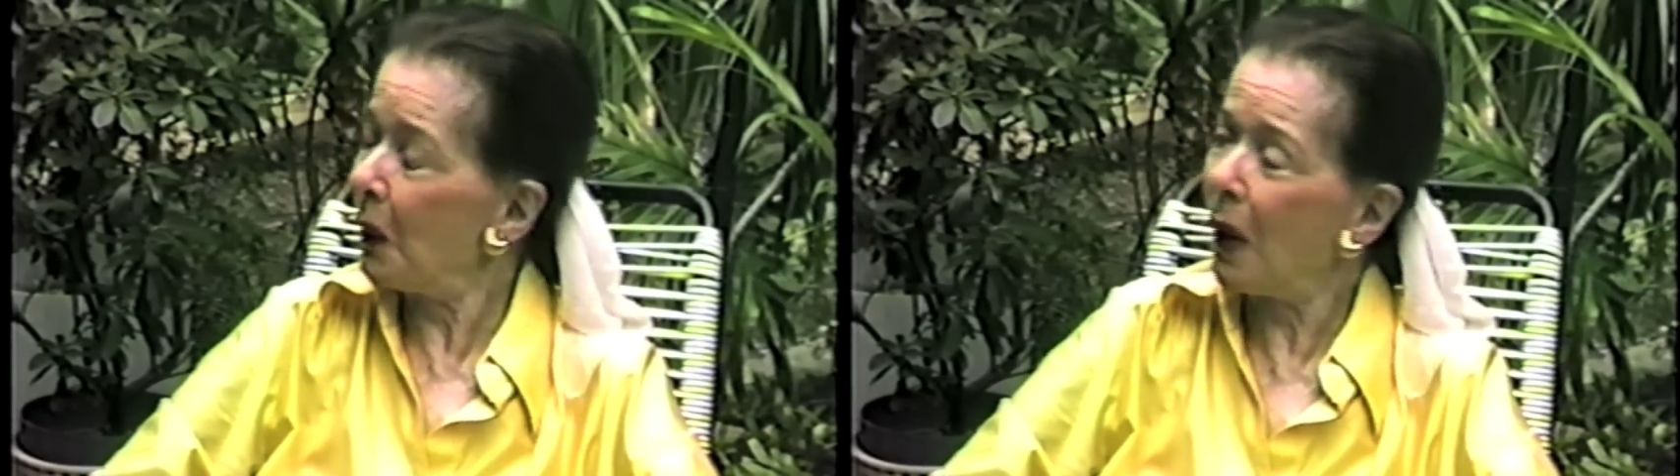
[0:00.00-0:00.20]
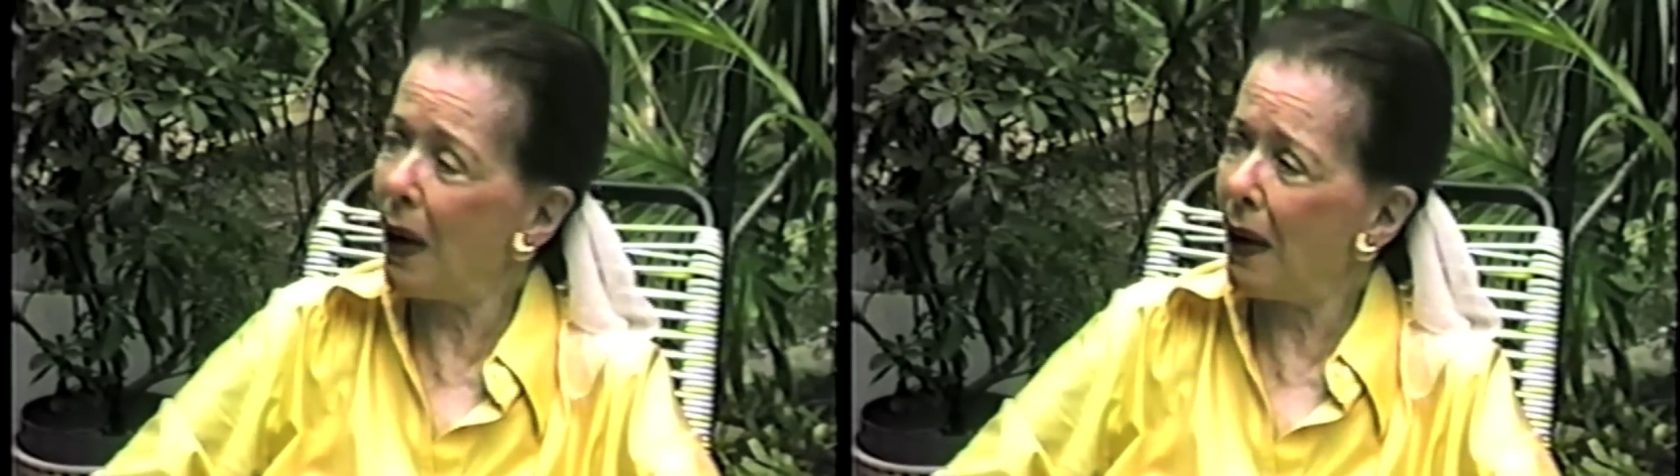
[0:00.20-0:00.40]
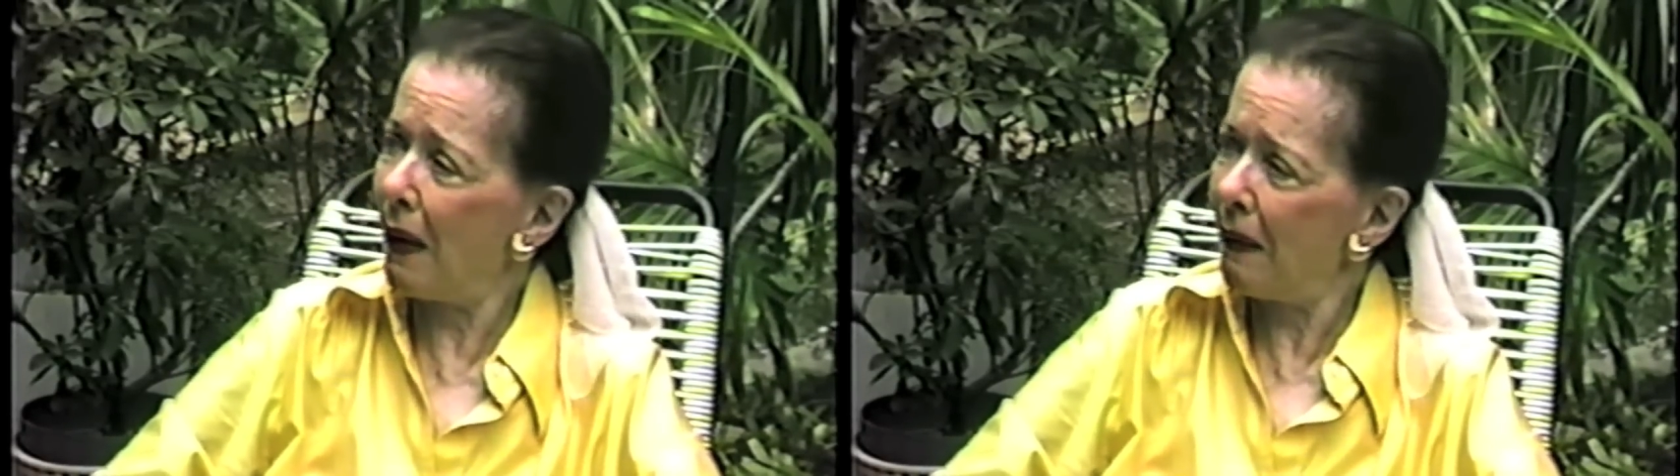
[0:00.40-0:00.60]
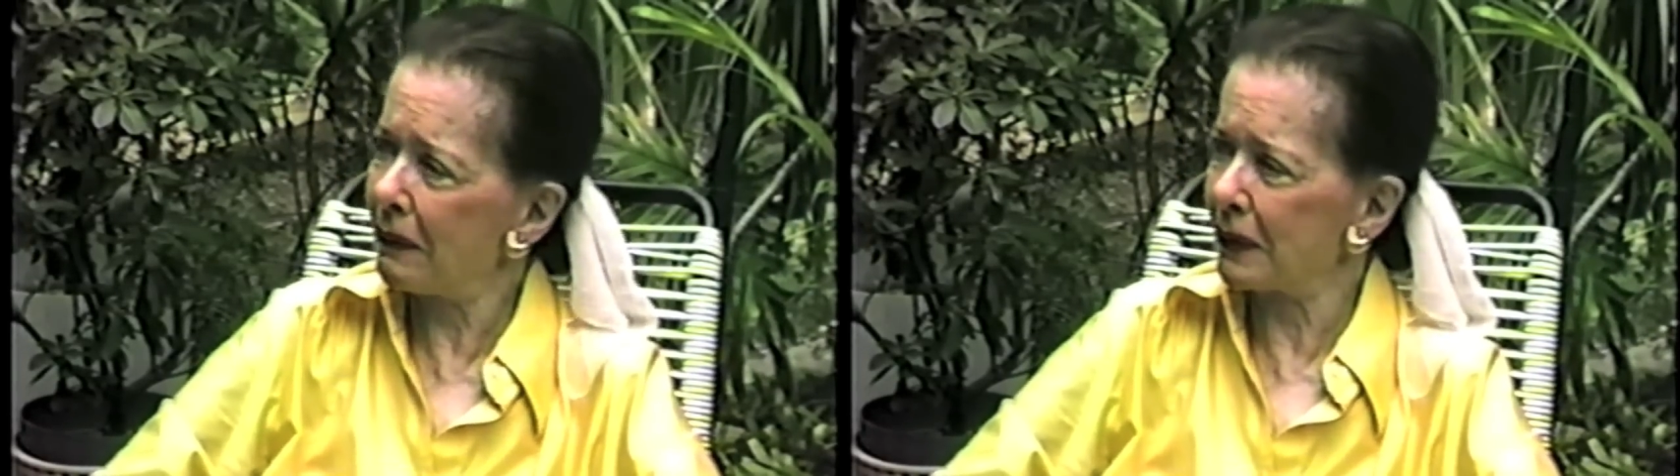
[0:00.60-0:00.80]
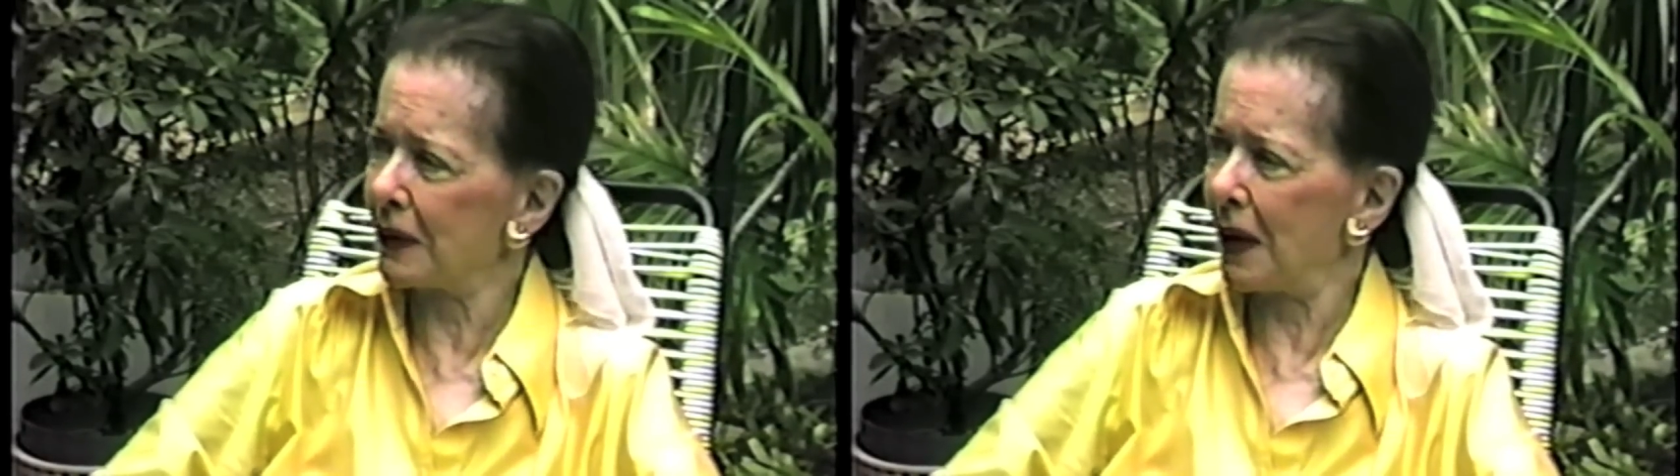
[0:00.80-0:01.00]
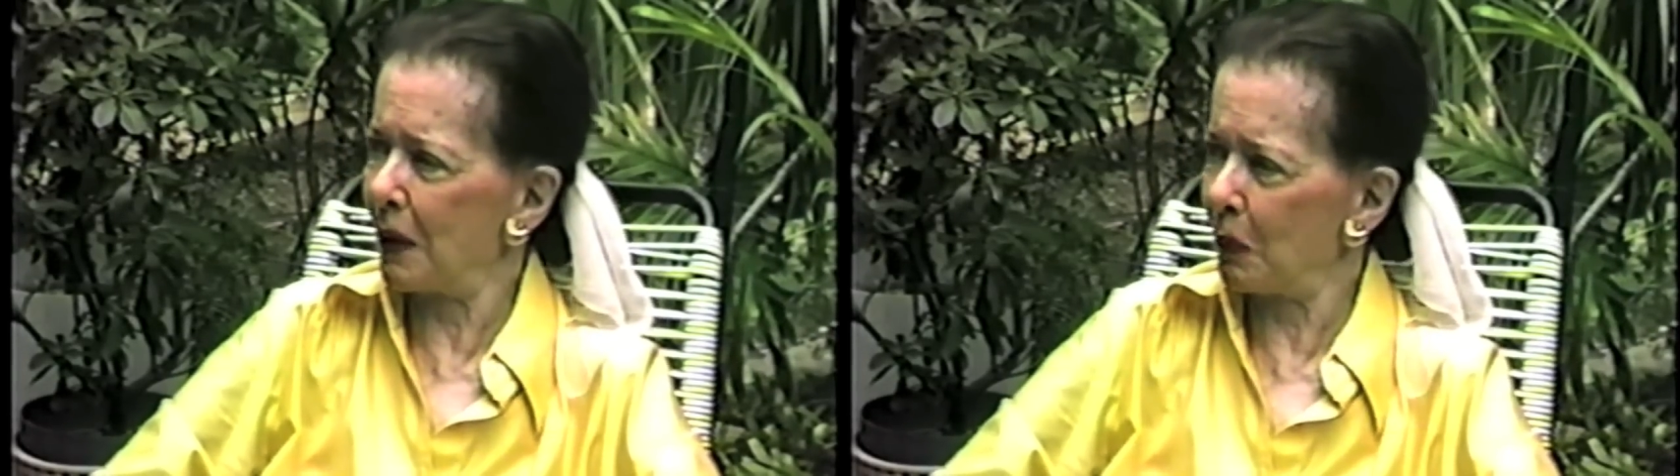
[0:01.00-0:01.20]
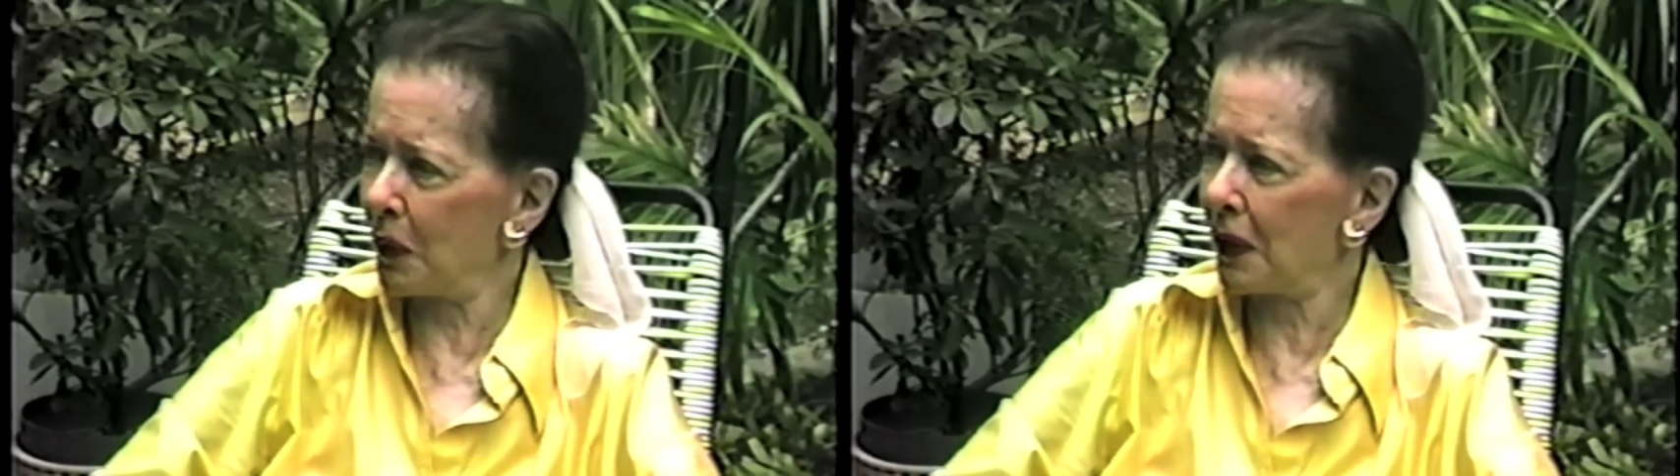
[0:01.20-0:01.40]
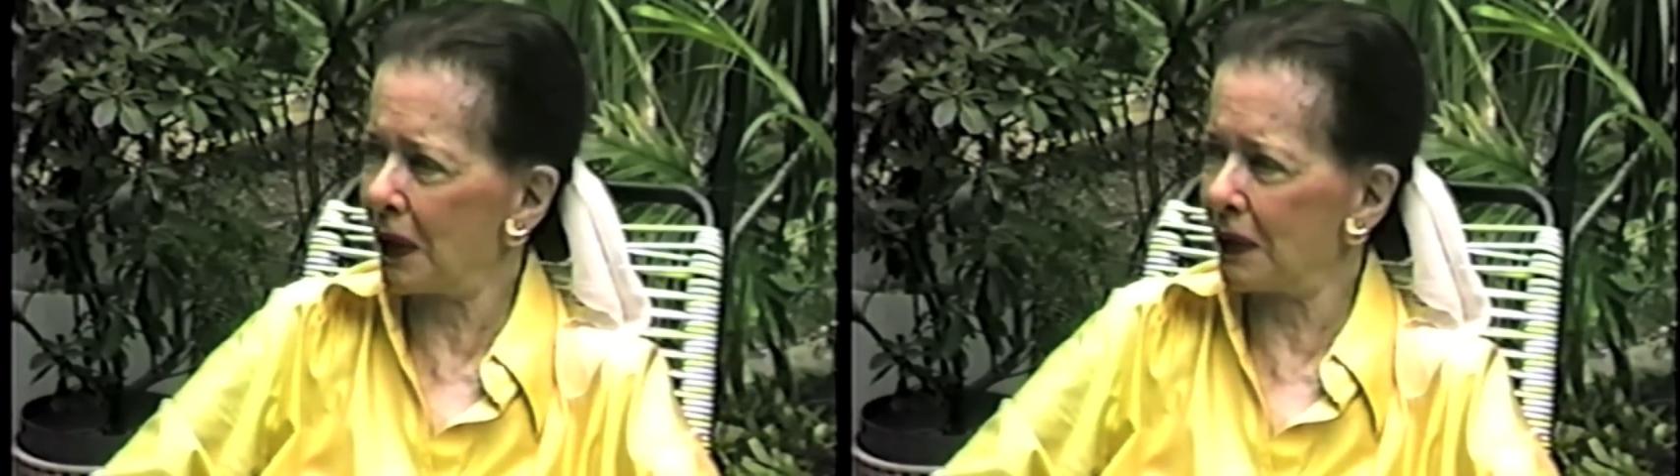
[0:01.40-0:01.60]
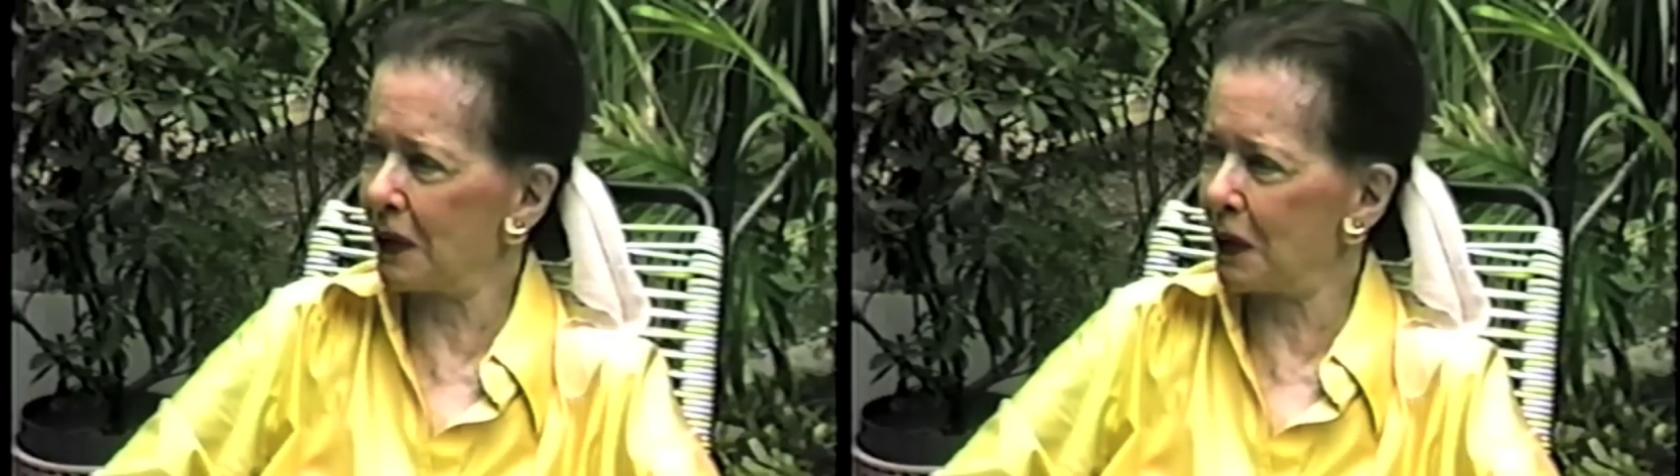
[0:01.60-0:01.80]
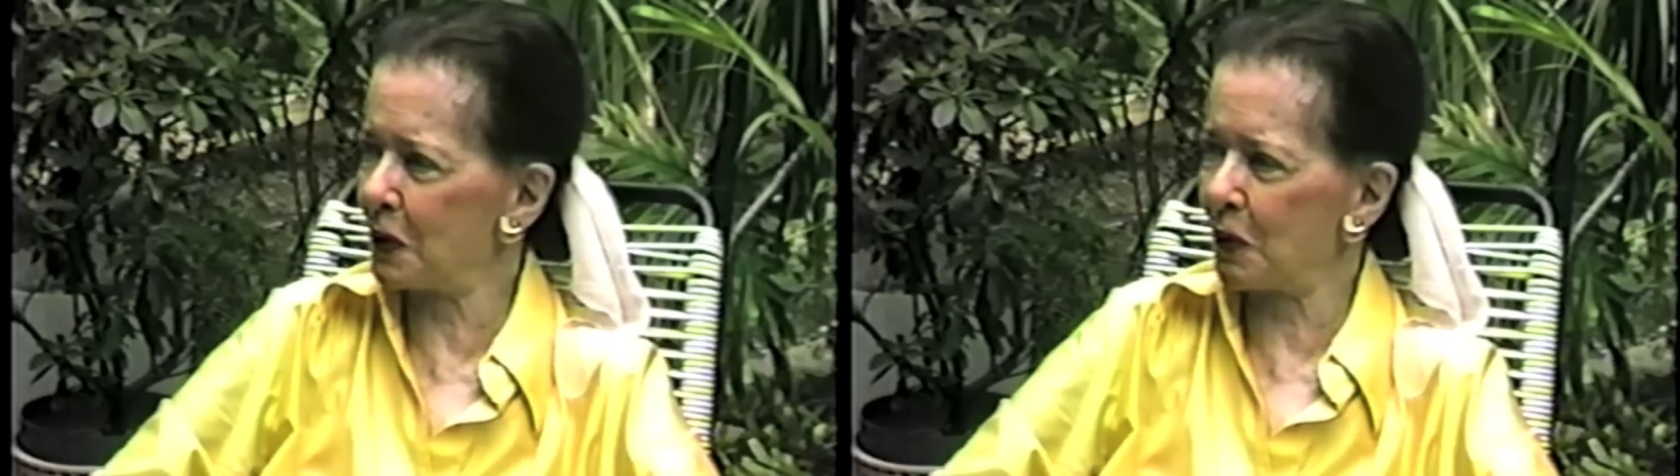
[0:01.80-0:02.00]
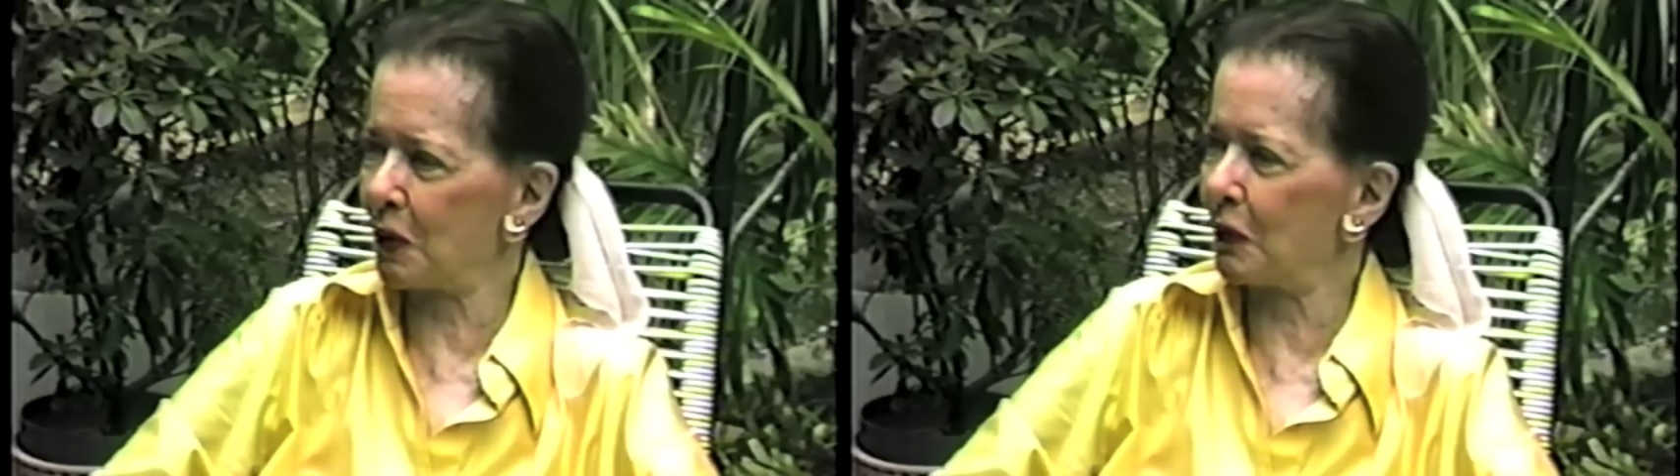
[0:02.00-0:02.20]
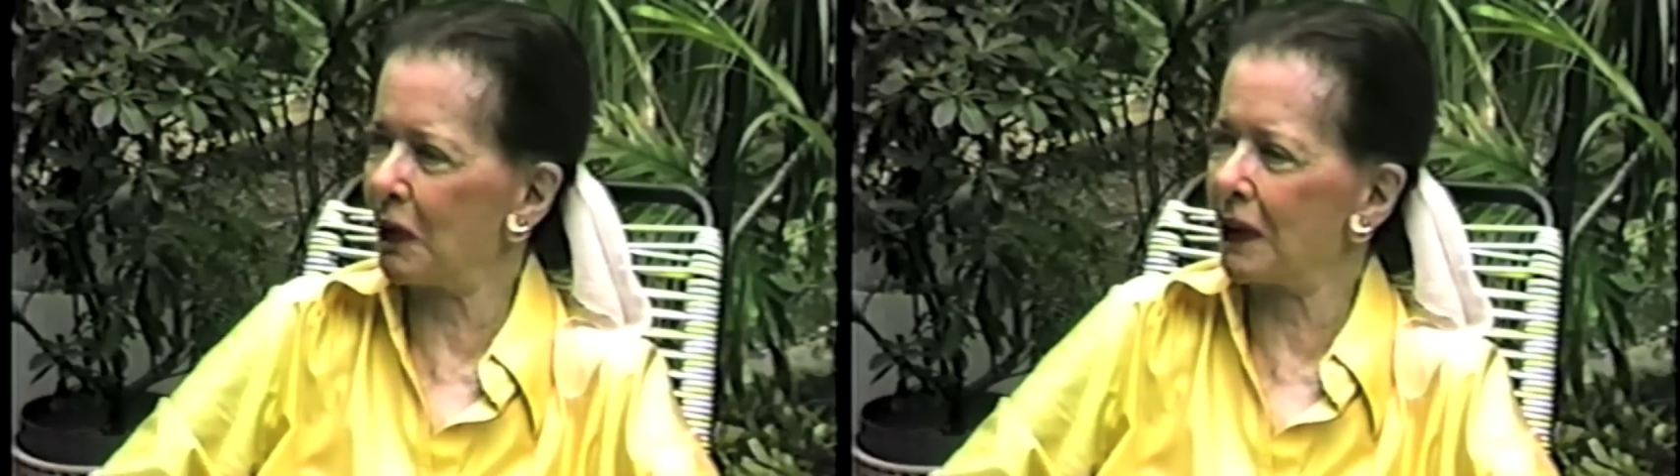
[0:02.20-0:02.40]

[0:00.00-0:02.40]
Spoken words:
No, I haven't, and I want to get in touch with her.